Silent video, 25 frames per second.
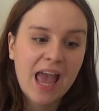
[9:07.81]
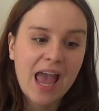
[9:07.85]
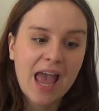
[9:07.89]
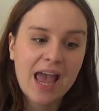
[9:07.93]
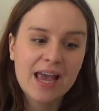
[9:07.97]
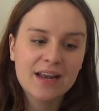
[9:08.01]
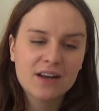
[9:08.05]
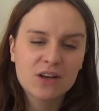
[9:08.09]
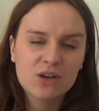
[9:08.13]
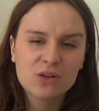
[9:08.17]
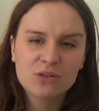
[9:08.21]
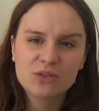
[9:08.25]

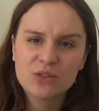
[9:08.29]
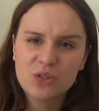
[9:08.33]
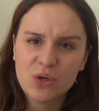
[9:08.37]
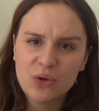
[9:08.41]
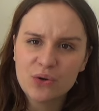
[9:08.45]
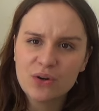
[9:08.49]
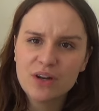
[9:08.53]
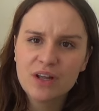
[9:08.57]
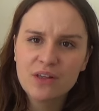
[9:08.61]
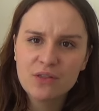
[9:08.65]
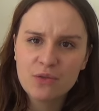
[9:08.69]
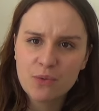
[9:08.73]
And
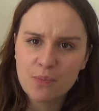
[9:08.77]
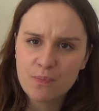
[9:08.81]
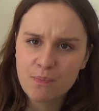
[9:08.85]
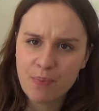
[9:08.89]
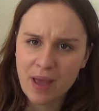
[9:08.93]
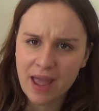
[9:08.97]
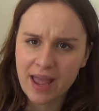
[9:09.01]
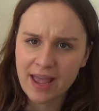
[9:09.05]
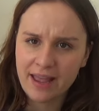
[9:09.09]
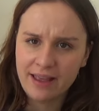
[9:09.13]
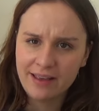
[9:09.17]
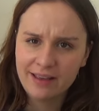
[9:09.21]
concerning the
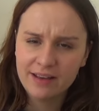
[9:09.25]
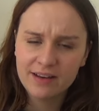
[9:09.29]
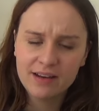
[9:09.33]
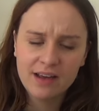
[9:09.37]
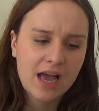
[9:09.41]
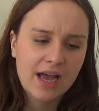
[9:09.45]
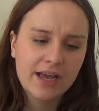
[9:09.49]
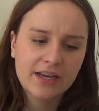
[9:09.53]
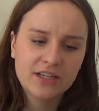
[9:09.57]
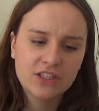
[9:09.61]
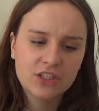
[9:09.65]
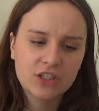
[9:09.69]
pain,
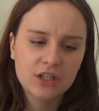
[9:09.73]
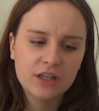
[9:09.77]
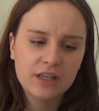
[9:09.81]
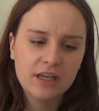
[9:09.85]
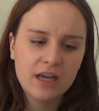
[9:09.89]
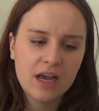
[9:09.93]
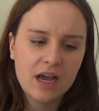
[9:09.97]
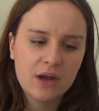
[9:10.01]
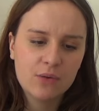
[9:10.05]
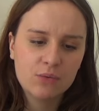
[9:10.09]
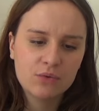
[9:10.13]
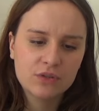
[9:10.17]

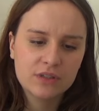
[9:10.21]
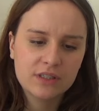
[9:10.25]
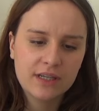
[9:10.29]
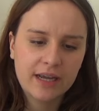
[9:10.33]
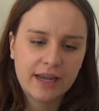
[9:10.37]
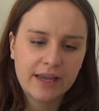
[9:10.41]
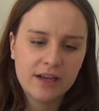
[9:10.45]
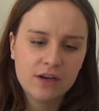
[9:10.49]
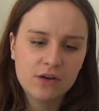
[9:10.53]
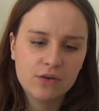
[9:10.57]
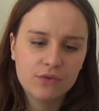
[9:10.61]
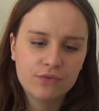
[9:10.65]
actually I was
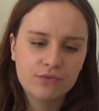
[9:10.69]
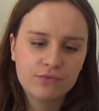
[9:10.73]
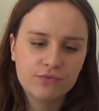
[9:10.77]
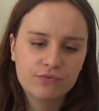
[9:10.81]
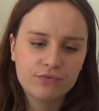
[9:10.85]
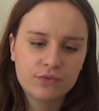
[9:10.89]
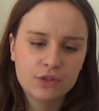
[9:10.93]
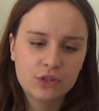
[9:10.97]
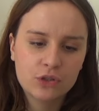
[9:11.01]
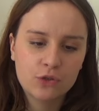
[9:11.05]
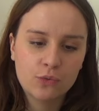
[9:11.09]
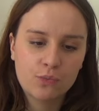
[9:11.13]
kind
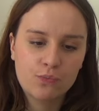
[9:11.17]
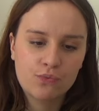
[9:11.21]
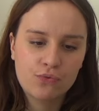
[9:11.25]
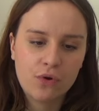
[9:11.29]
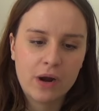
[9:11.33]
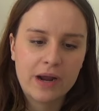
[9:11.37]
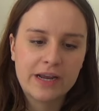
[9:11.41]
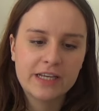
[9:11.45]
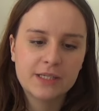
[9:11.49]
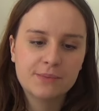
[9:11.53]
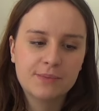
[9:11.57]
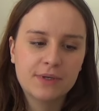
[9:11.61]
of
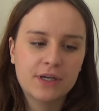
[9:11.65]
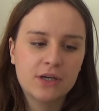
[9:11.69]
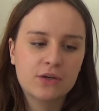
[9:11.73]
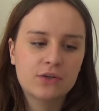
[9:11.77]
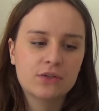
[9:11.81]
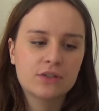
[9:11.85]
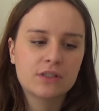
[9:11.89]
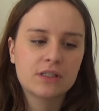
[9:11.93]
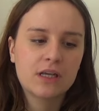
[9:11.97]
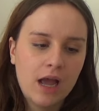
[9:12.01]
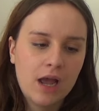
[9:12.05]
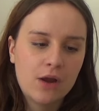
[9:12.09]
surprised
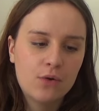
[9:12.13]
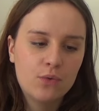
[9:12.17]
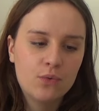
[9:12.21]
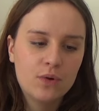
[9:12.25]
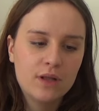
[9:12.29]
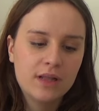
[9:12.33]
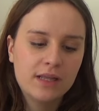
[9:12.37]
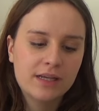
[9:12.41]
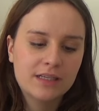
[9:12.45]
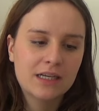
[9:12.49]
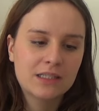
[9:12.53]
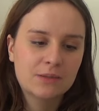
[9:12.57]
because I
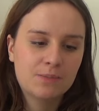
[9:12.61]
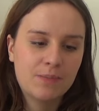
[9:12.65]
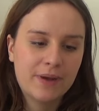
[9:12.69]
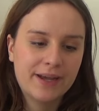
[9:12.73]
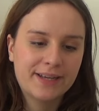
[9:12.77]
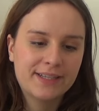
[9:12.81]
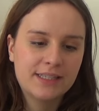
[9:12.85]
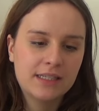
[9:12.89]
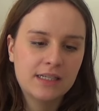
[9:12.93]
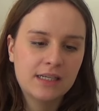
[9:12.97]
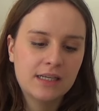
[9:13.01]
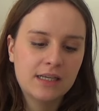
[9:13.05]
really
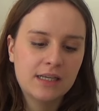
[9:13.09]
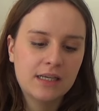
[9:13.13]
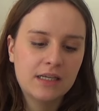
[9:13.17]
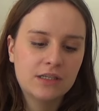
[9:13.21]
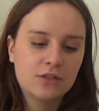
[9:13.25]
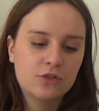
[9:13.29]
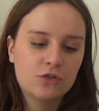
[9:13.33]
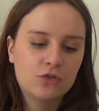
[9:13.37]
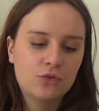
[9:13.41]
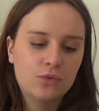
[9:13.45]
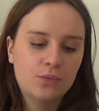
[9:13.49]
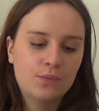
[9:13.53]
expected
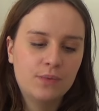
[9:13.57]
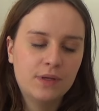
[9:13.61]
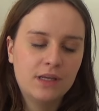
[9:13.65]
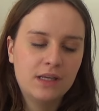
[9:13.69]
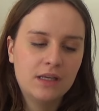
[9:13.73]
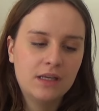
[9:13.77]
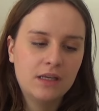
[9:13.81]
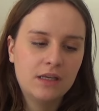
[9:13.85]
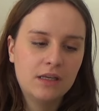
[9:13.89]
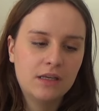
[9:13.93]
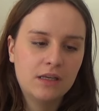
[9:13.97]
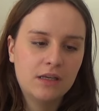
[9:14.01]
it to
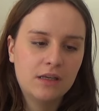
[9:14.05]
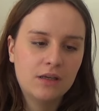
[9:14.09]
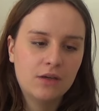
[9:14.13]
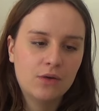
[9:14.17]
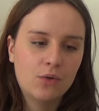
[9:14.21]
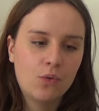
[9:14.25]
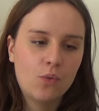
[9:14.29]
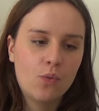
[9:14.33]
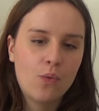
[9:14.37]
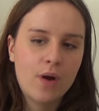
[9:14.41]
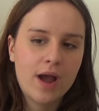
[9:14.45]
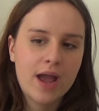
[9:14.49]
be
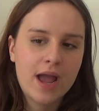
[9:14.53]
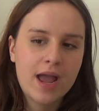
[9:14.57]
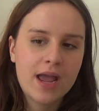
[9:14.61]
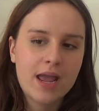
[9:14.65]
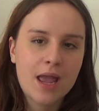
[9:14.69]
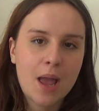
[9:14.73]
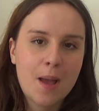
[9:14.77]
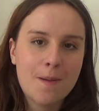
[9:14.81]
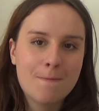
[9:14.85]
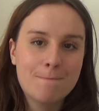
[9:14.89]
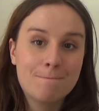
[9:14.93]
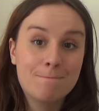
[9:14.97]

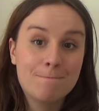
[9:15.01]
way